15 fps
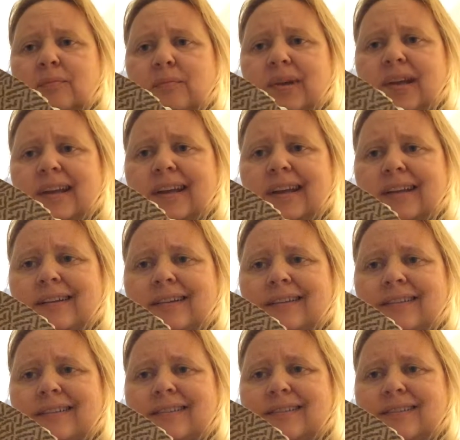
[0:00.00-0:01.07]
pinning
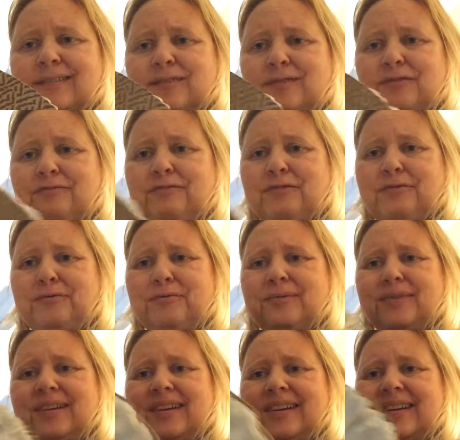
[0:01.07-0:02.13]
through
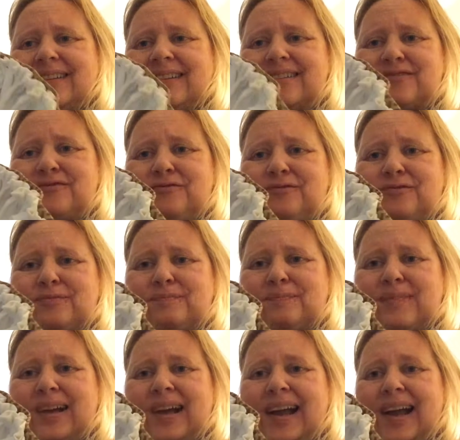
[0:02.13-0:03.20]
a straw
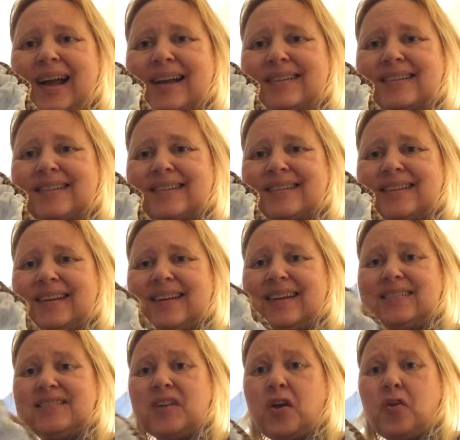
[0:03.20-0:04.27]
hat
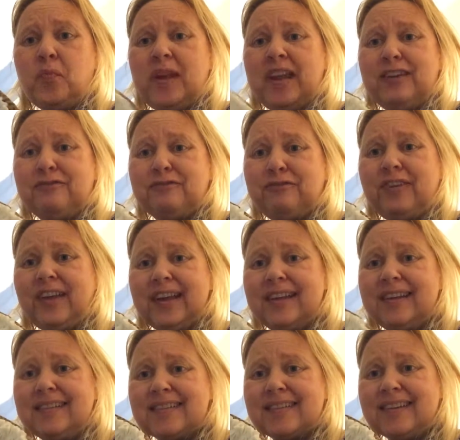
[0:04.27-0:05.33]
is no mean
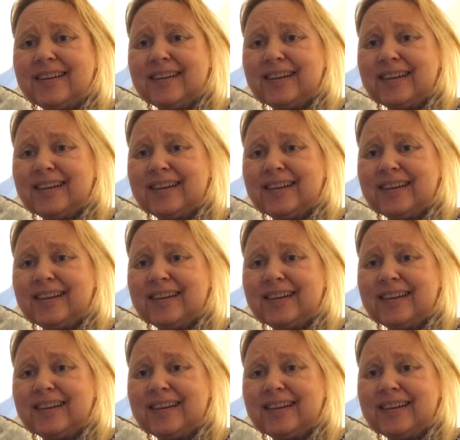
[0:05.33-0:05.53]
feat.